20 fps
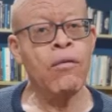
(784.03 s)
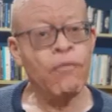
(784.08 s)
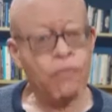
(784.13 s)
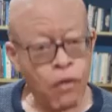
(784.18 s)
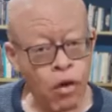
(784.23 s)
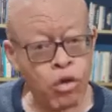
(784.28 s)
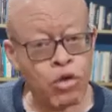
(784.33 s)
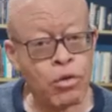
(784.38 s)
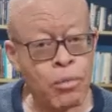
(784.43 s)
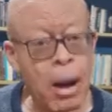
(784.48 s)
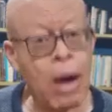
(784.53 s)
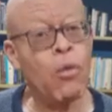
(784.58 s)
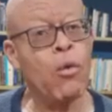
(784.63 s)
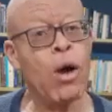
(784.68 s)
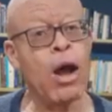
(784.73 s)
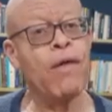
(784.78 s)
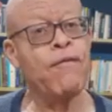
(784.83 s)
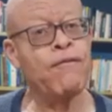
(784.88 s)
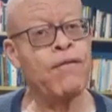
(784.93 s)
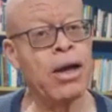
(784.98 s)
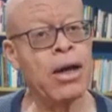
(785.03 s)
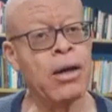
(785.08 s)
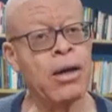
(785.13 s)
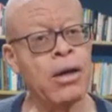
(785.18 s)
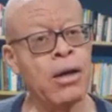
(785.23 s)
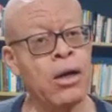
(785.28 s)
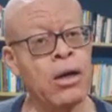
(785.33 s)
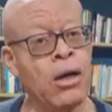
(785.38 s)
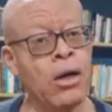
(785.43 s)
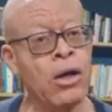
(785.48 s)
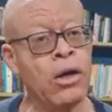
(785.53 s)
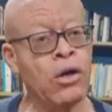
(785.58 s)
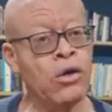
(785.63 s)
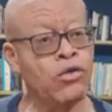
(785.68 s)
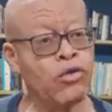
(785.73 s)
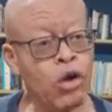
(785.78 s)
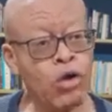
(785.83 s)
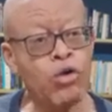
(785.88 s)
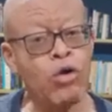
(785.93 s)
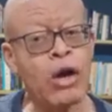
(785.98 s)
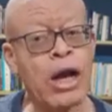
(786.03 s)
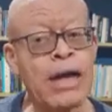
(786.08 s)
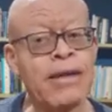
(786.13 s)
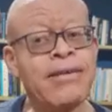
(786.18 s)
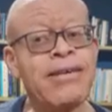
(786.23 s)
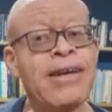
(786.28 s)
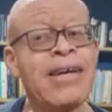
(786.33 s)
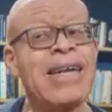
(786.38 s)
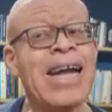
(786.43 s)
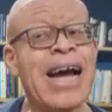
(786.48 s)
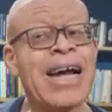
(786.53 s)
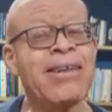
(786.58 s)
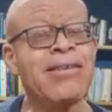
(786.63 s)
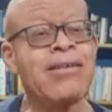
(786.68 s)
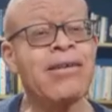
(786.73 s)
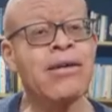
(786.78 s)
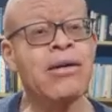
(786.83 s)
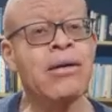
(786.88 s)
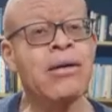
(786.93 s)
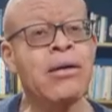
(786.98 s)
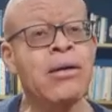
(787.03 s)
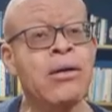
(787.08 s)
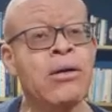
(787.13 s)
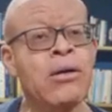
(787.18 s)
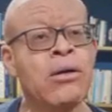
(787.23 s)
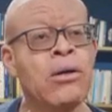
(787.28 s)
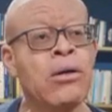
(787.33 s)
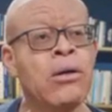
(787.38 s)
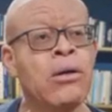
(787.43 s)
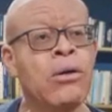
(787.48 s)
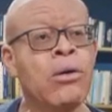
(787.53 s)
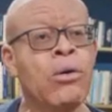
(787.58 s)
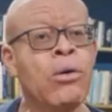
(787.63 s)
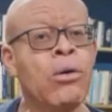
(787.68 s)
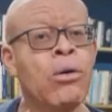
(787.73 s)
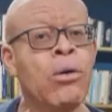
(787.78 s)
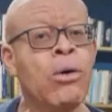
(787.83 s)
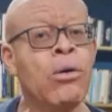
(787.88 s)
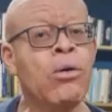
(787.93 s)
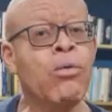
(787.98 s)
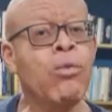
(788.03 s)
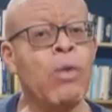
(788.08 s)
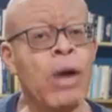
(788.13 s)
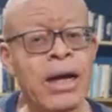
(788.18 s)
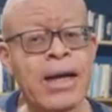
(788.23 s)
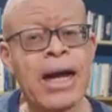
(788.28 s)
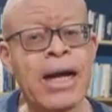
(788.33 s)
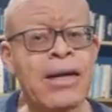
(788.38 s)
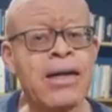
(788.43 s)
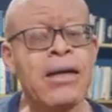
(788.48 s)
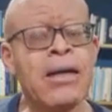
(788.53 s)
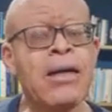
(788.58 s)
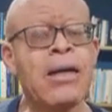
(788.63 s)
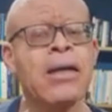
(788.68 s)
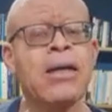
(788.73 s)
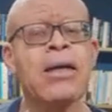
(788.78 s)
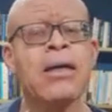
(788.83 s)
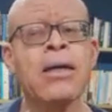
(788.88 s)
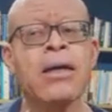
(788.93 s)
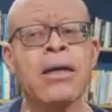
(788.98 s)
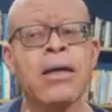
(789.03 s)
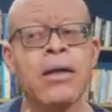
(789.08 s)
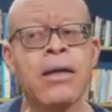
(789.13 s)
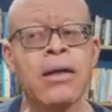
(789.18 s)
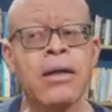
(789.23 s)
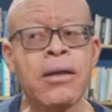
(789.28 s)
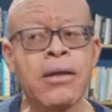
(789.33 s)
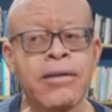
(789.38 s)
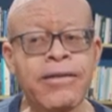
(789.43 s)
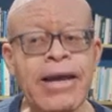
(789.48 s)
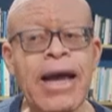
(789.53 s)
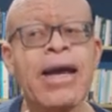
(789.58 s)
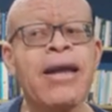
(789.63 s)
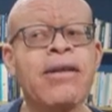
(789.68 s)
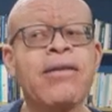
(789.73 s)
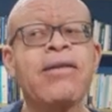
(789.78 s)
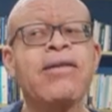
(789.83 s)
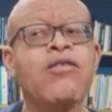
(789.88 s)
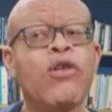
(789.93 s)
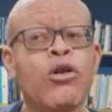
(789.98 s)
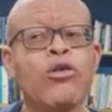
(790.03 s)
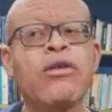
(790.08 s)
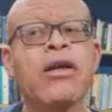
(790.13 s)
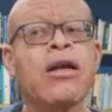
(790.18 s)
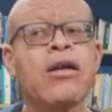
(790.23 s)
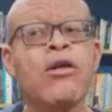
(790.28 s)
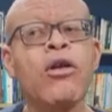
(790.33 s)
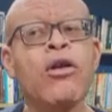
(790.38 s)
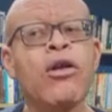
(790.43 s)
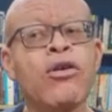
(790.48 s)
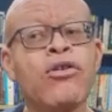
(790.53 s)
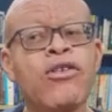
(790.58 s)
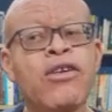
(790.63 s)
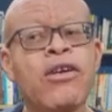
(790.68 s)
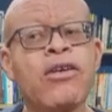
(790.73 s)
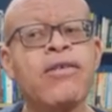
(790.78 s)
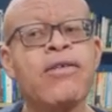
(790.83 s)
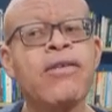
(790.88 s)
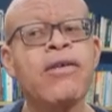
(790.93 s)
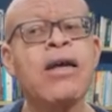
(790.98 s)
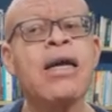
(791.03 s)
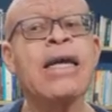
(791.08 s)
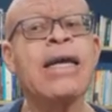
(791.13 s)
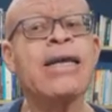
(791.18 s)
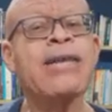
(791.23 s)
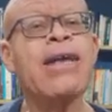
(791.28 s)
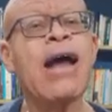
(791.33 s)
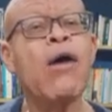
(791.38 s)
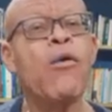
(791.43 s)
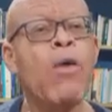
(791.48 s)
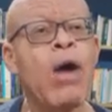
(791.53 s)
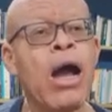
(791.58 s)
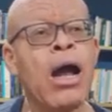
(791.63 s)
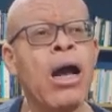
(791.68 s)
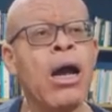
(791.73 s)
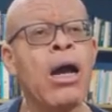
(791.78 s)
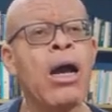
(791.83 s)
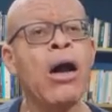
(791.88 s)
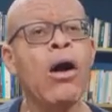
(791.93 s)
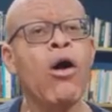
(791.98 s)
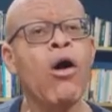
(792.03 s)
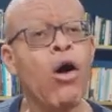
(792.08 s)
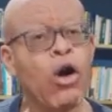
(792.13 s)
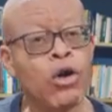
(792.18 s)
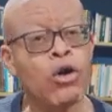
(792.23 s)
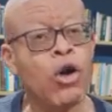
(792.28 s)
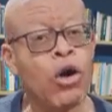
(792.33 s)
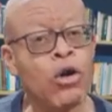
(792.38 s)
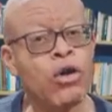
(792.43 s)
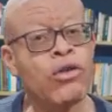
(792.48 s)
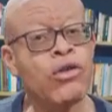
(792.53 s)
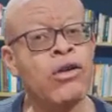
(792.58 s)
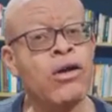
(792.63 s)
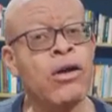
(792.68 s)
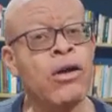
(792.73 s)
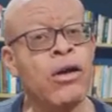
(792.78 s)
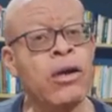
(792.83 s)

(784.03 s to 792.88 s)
for human welfare. So you can see that whether the scientist or technologist is aware or not,